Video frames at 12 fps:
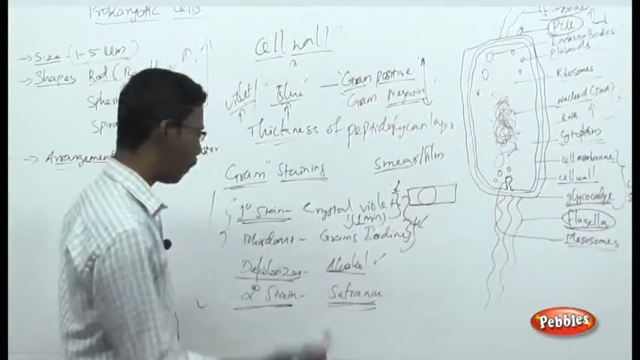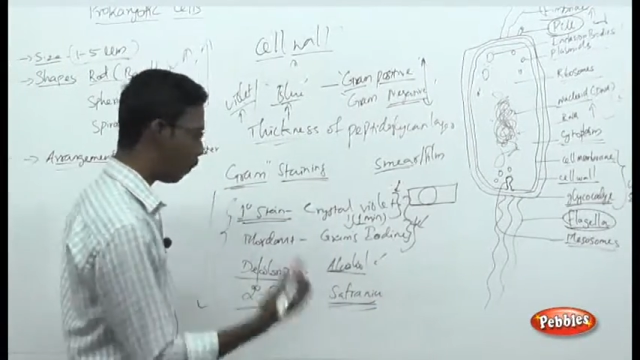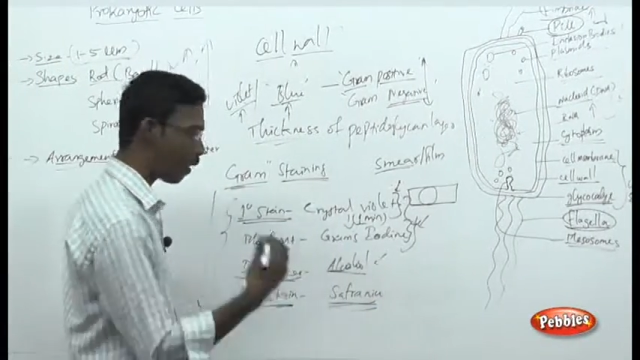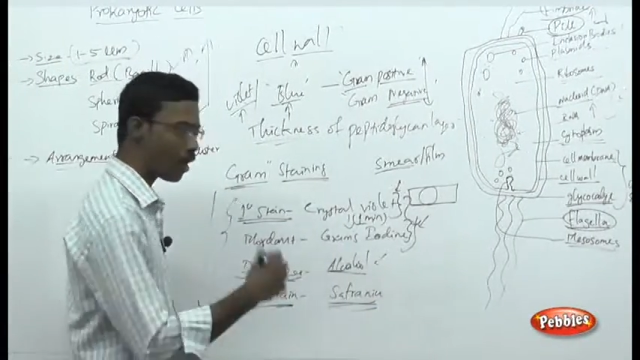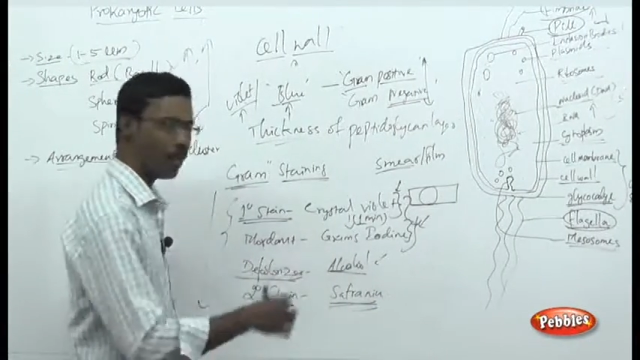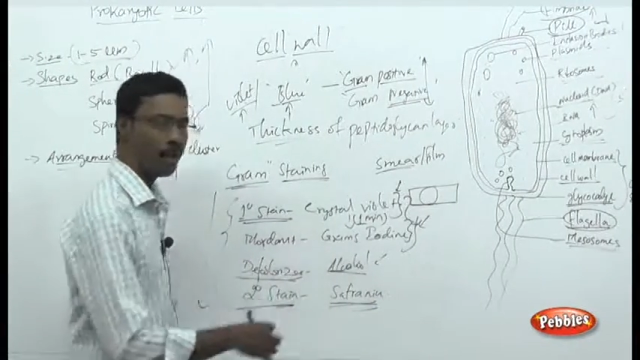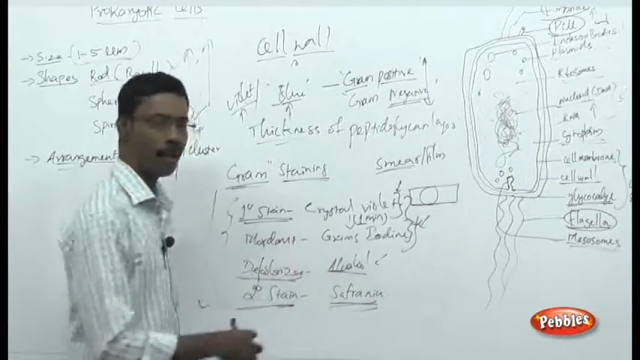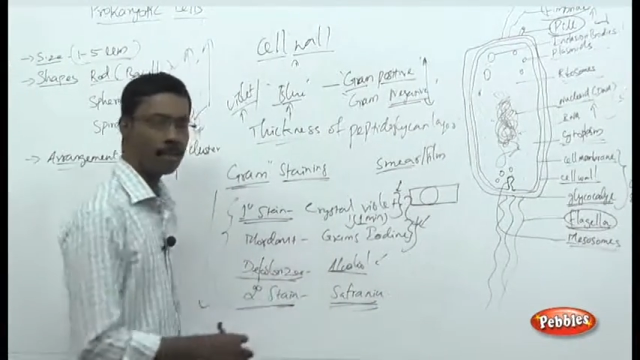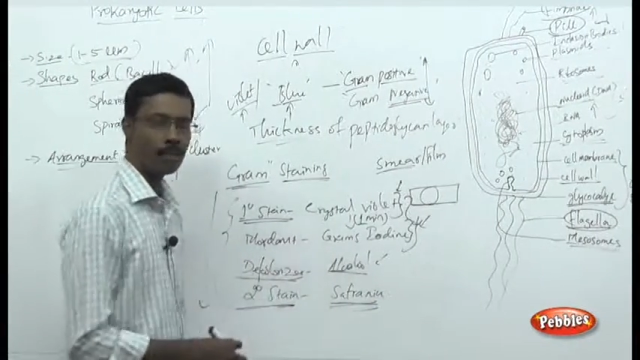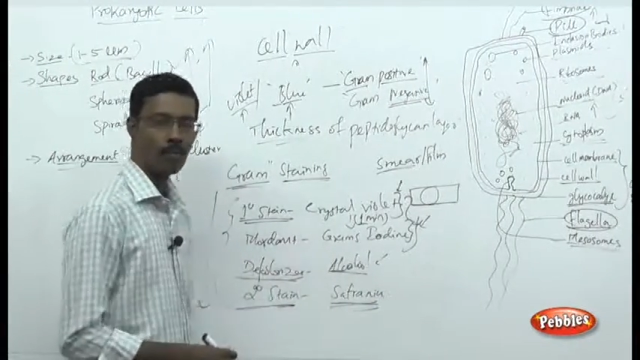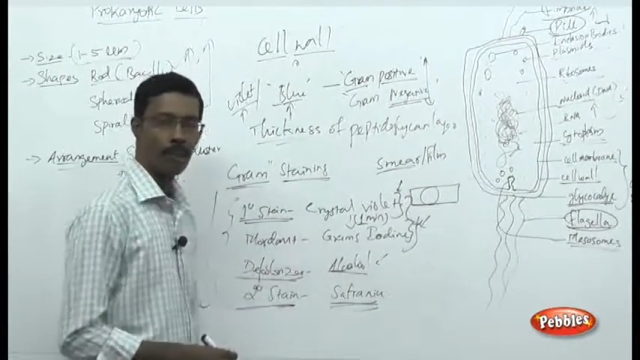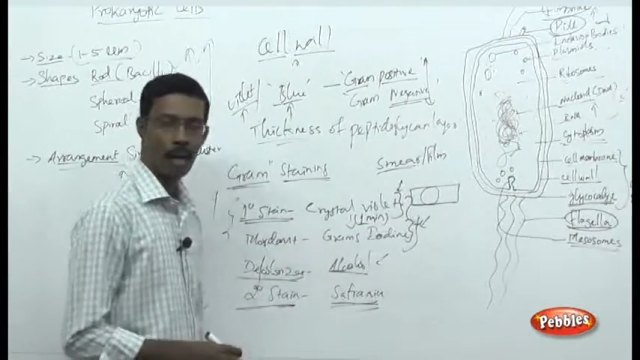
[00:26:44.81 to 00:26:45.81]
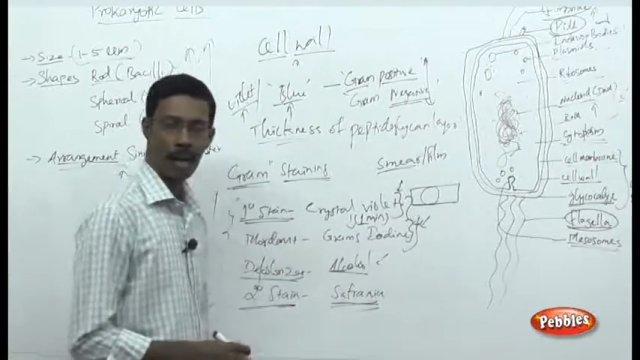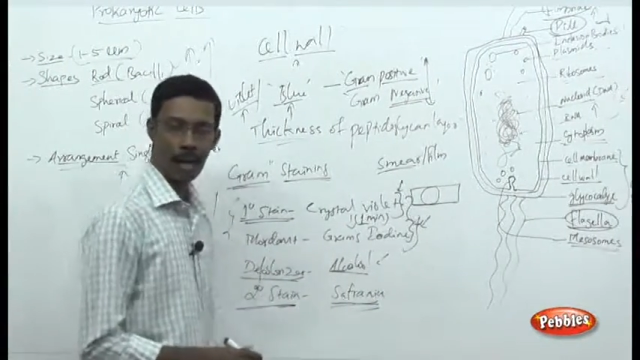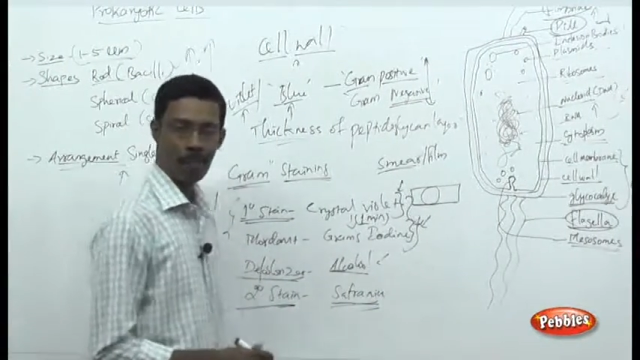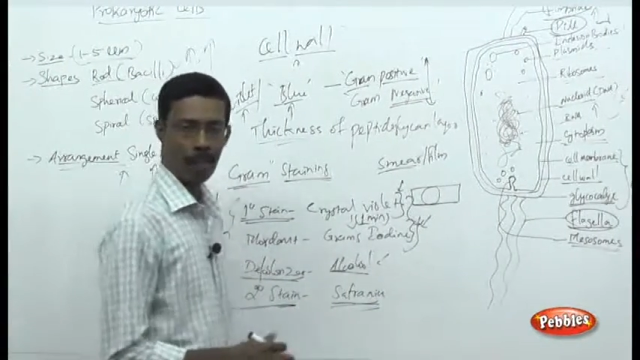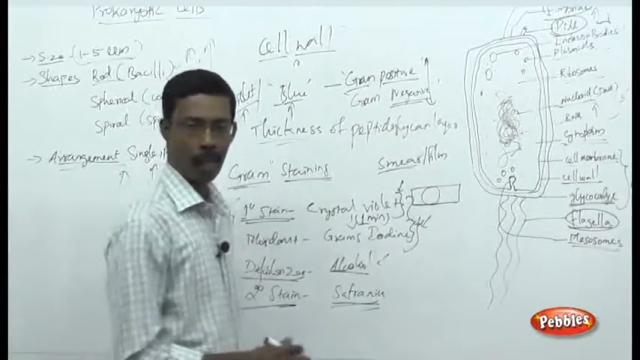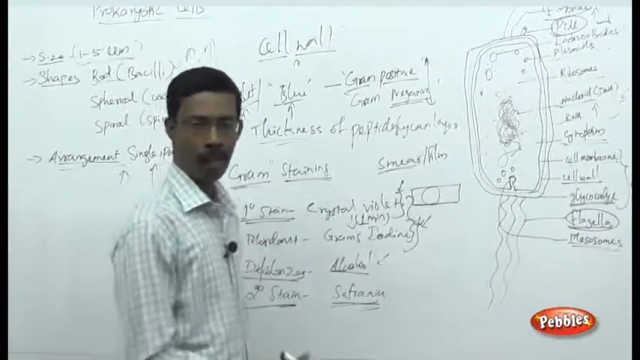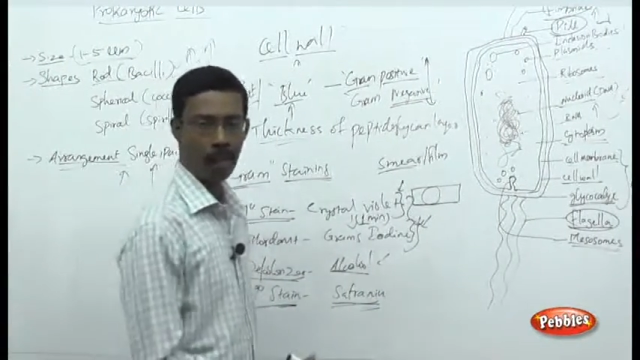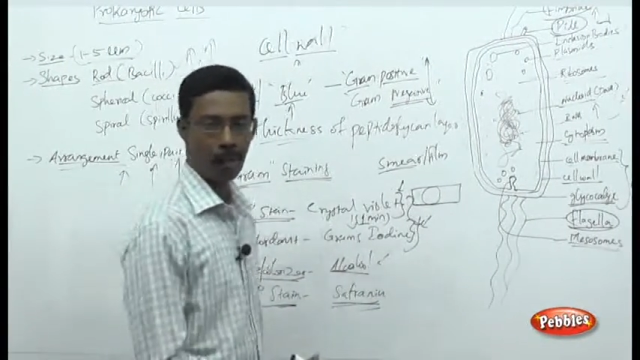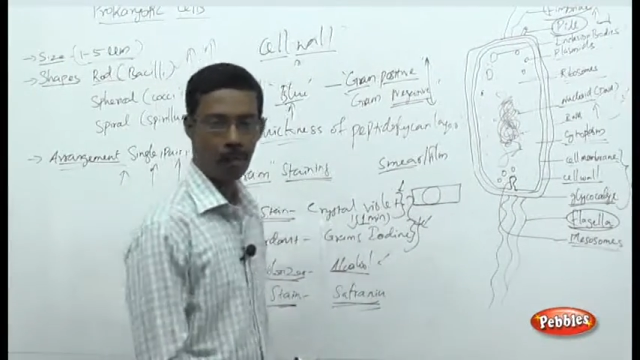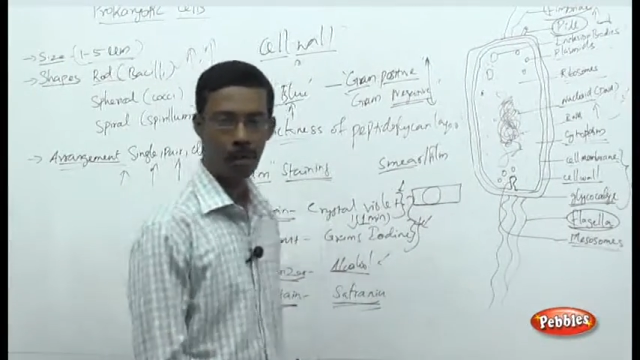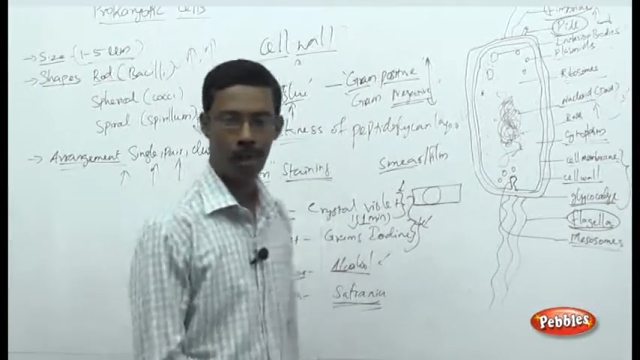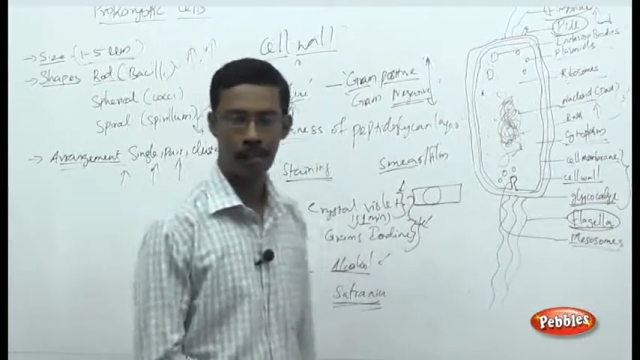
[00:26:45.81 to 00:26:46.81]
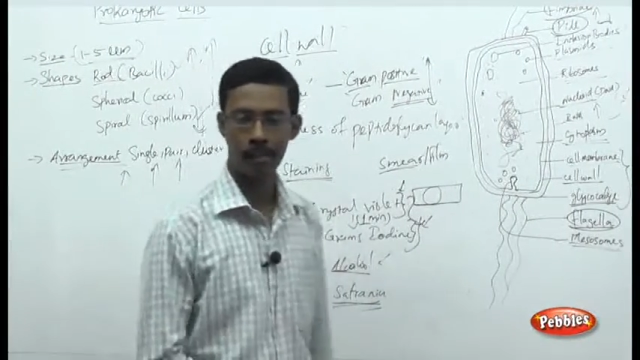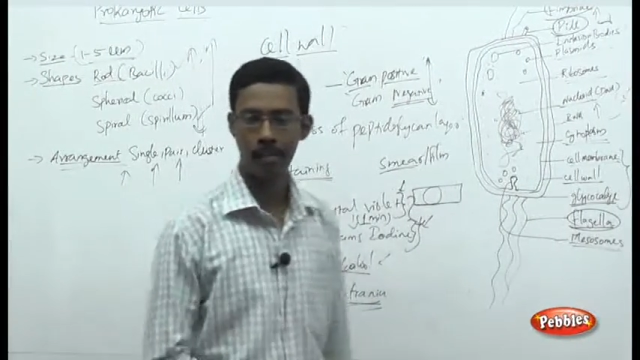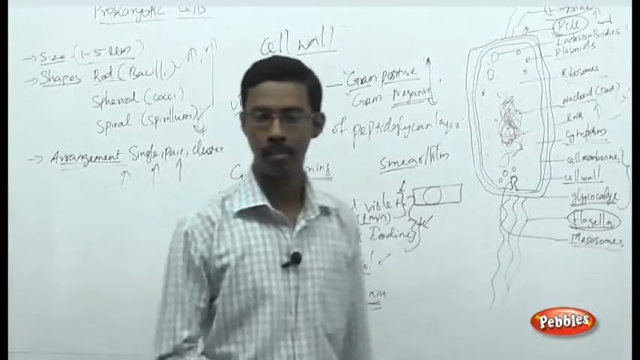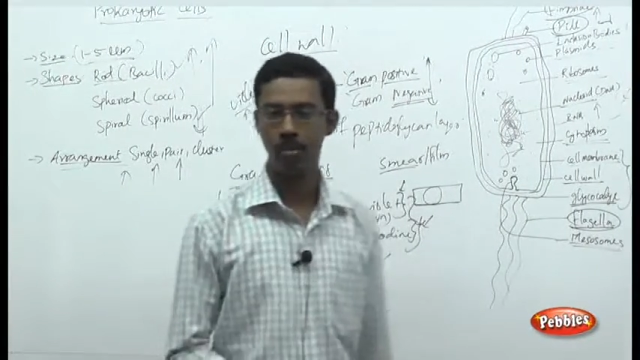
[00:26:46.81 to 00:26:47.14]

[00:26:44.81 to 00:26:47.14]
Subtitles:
But in case of gram-negative classes